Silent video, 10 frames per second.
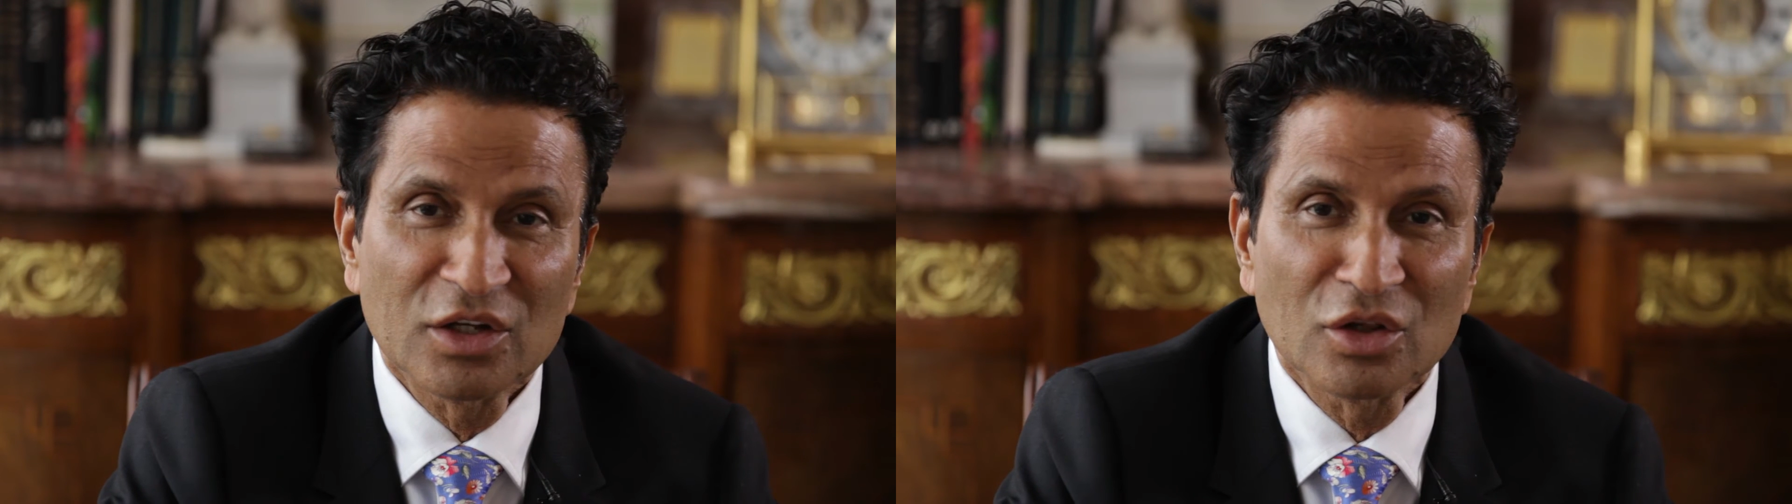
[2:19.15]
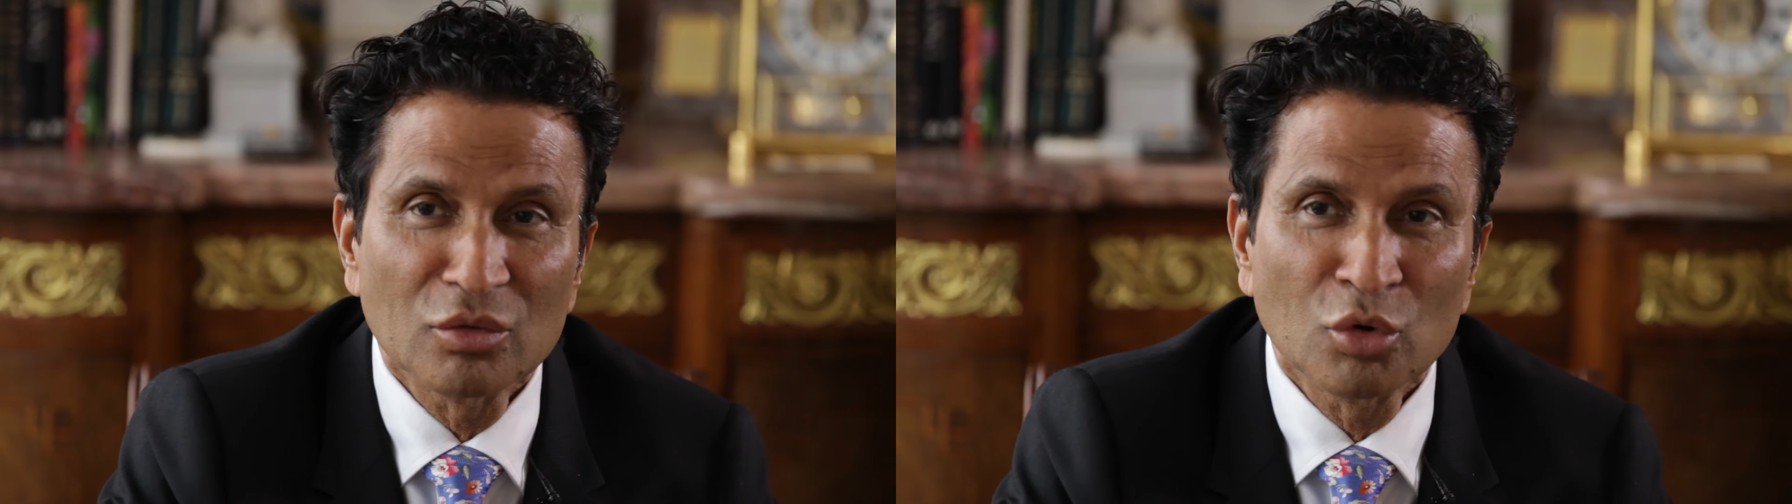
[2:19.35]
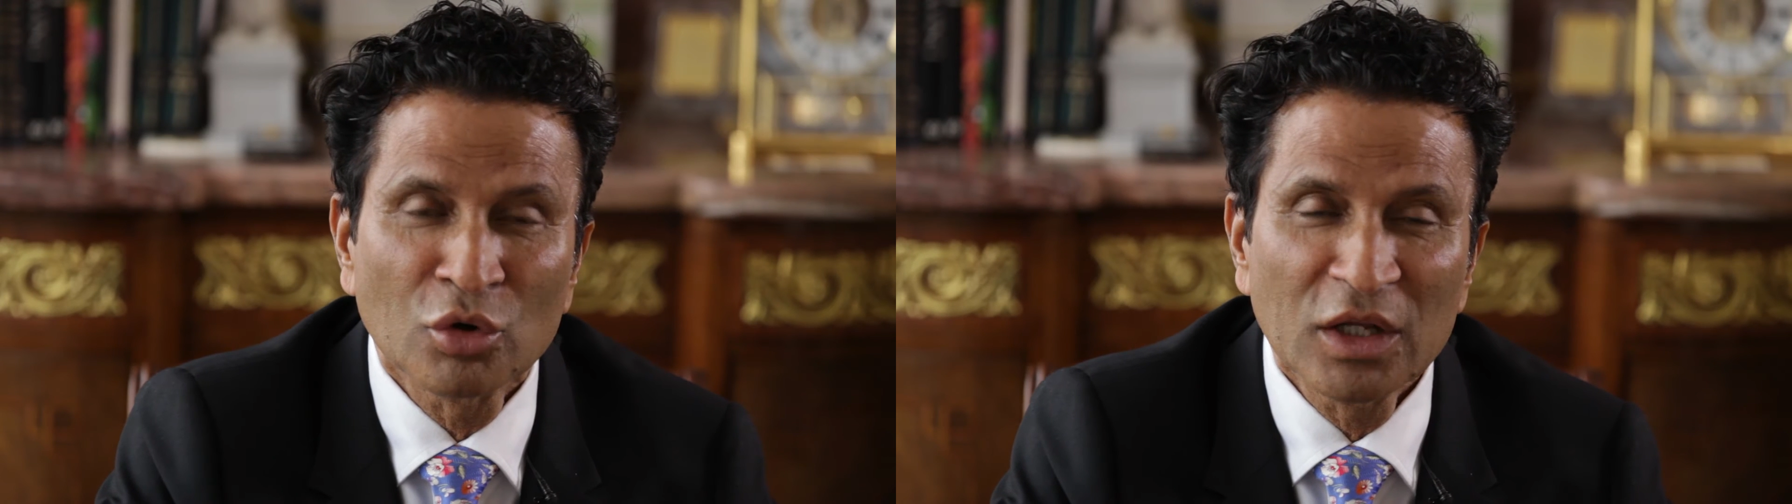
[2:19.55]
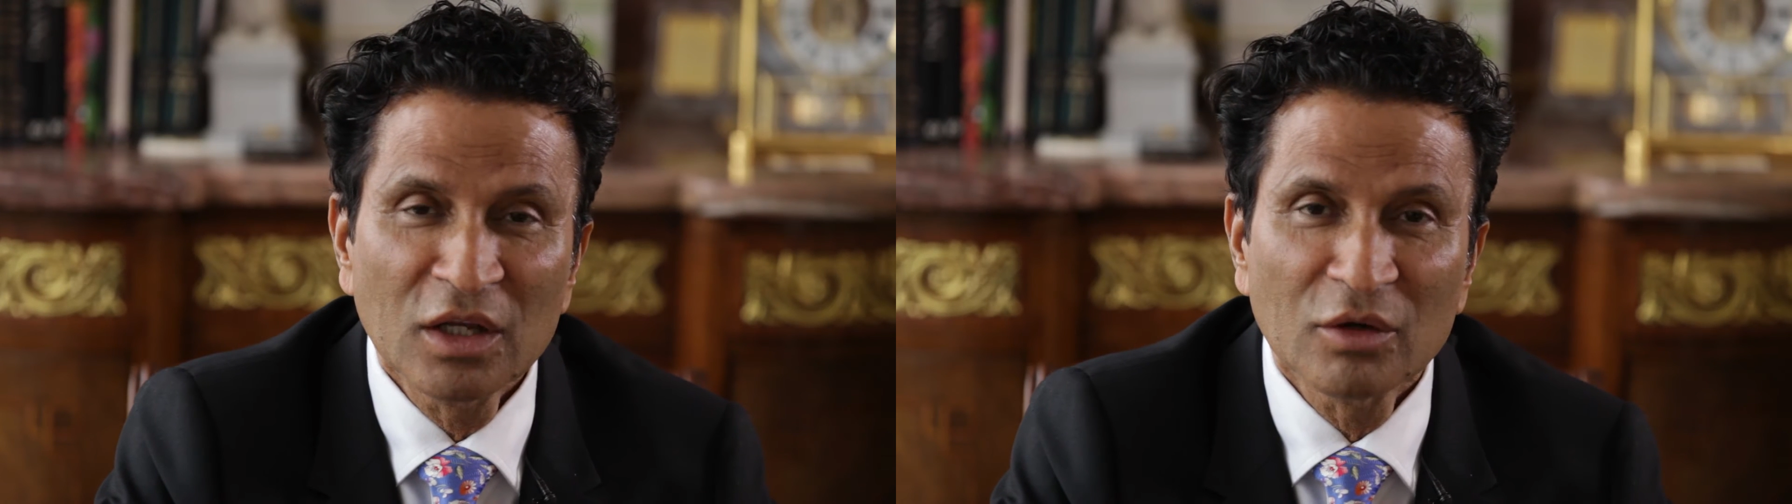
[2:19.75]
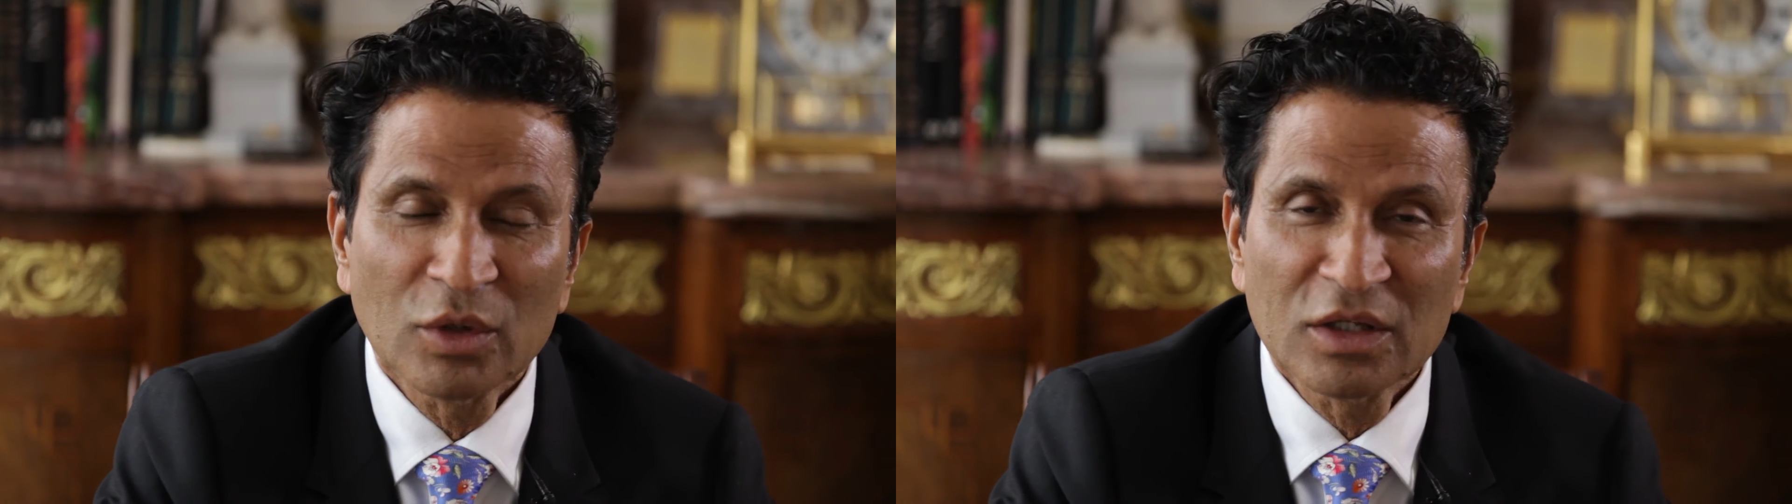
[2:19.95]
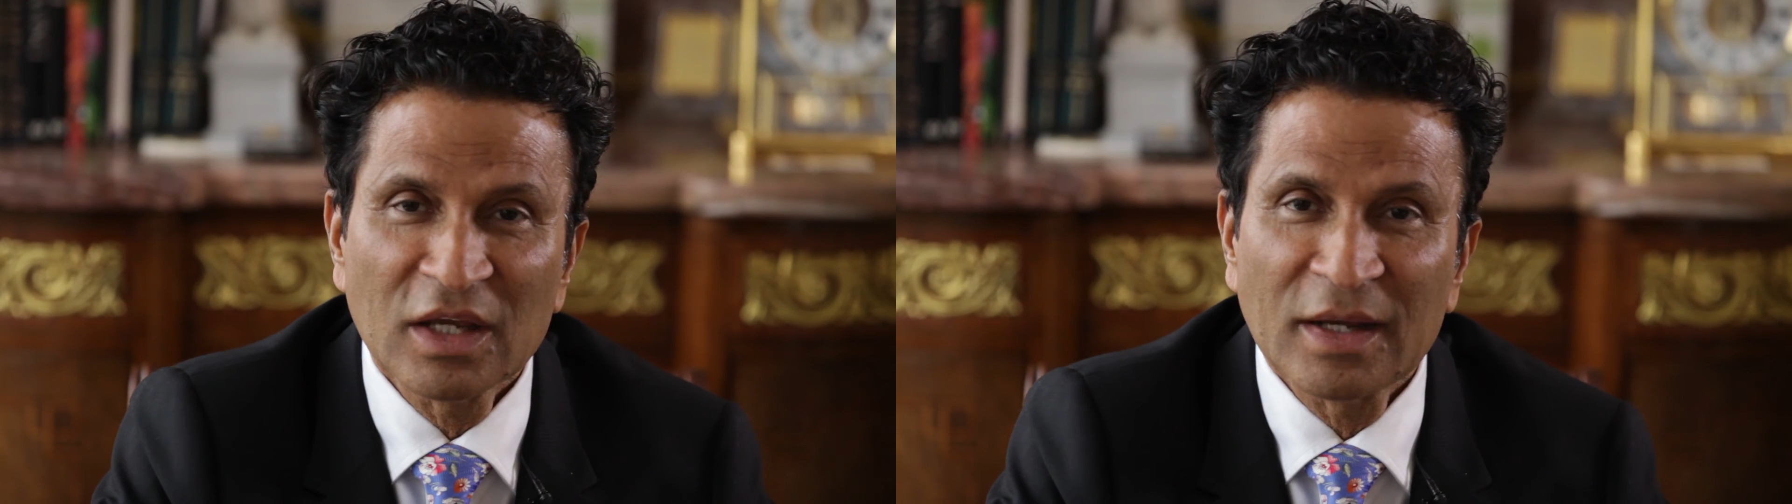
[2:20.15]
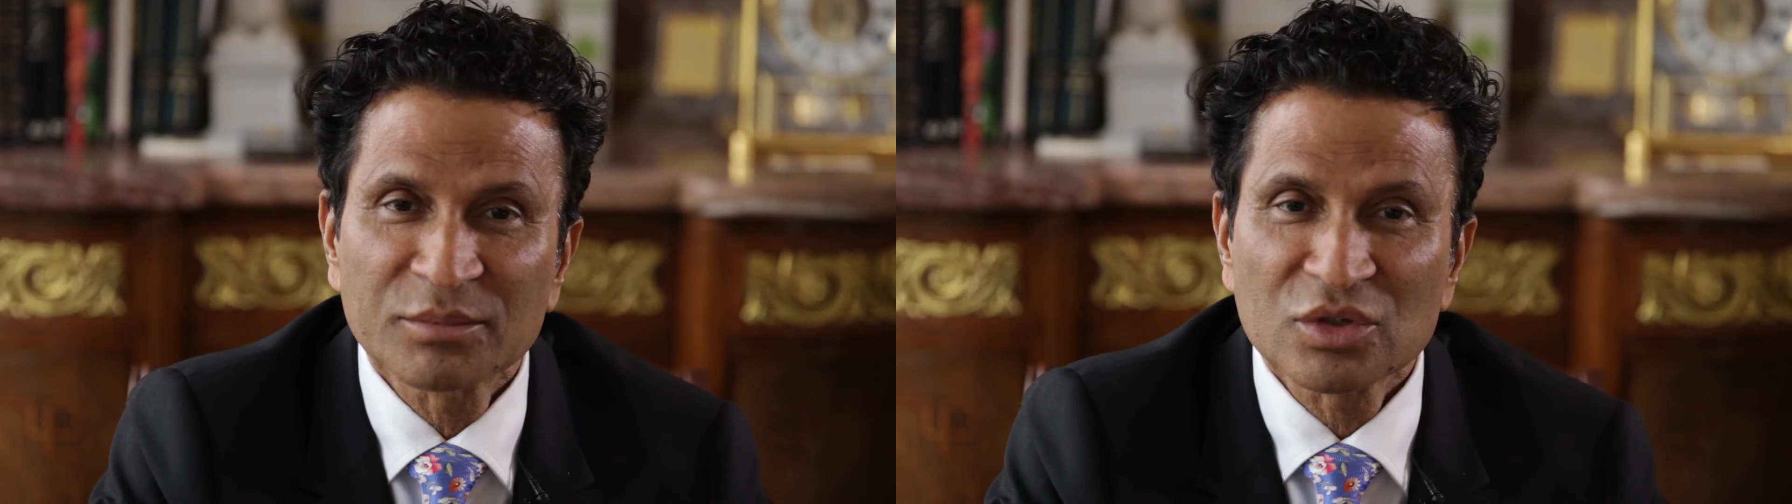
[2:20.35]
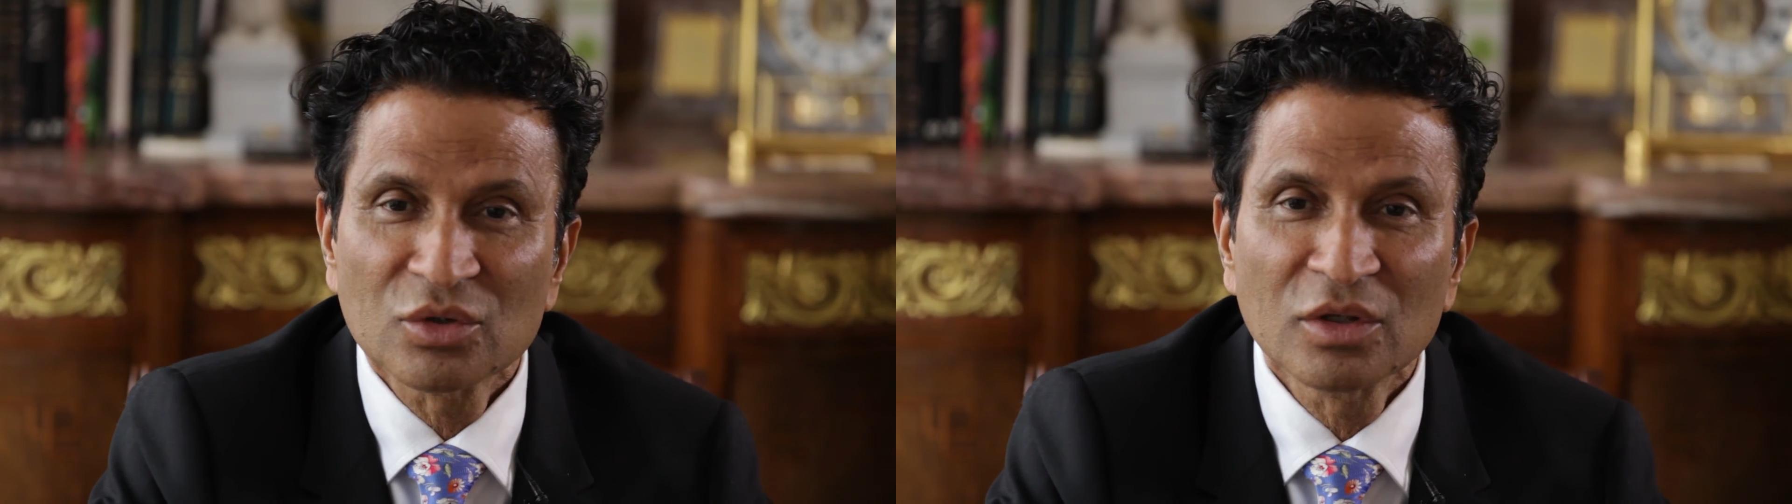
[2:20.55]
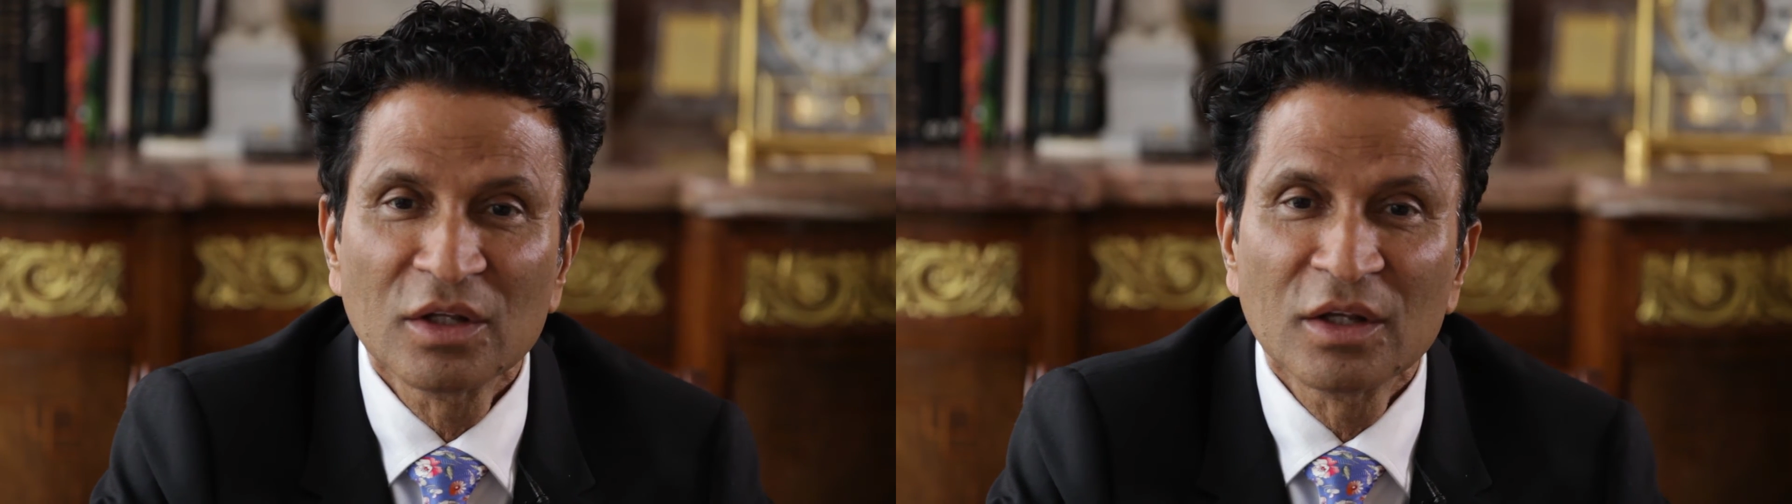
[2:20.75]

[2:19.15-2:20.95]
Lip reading: in the morning, one capsule,